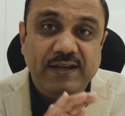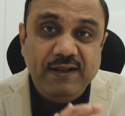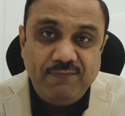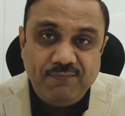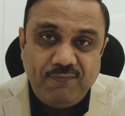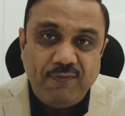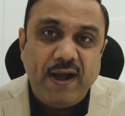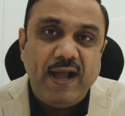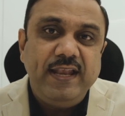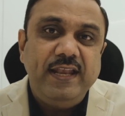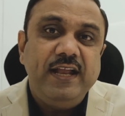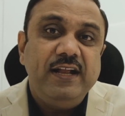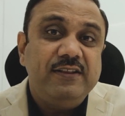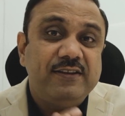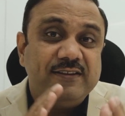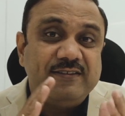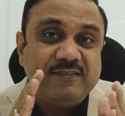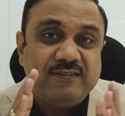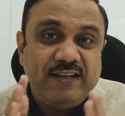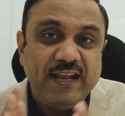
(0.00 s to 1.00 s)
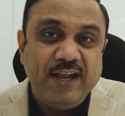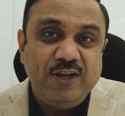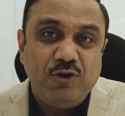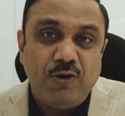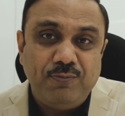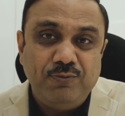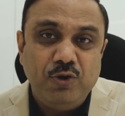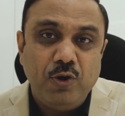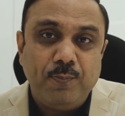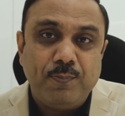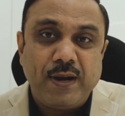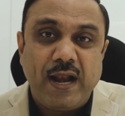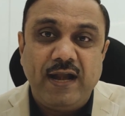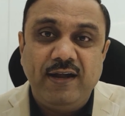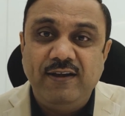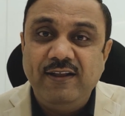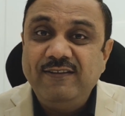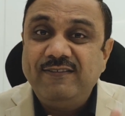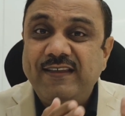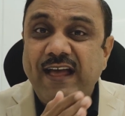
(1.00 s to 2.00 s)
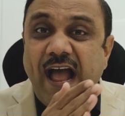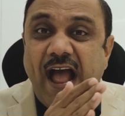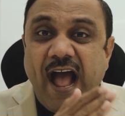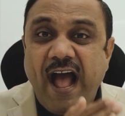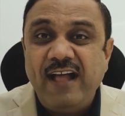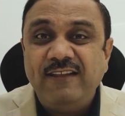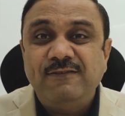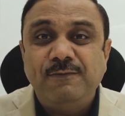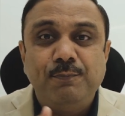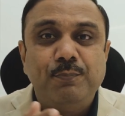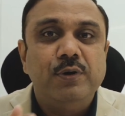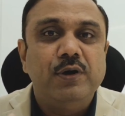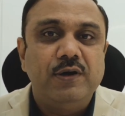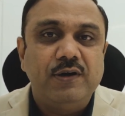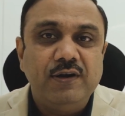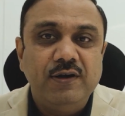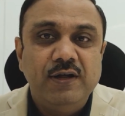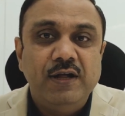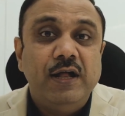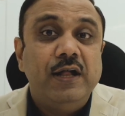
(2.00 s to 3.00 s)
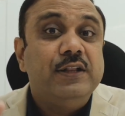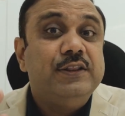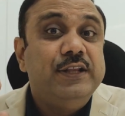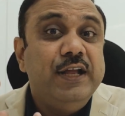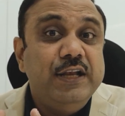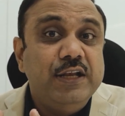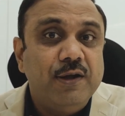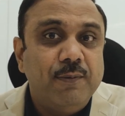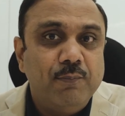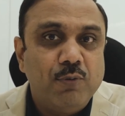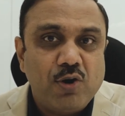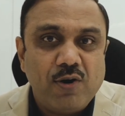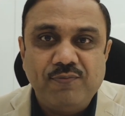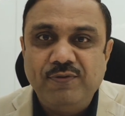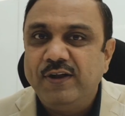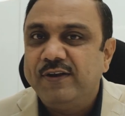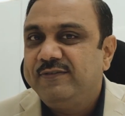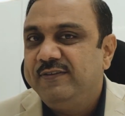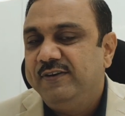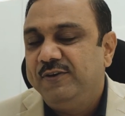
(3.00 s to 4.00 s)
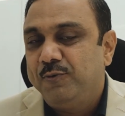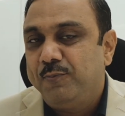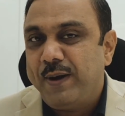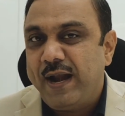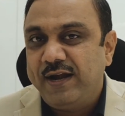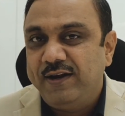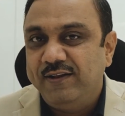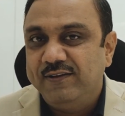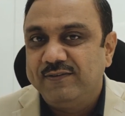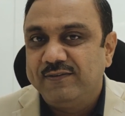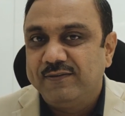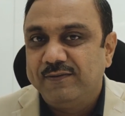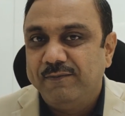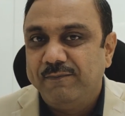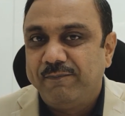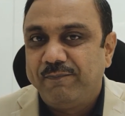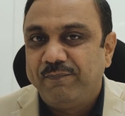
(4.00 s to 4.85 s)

defining the stage of your practice as per the number of years into practice?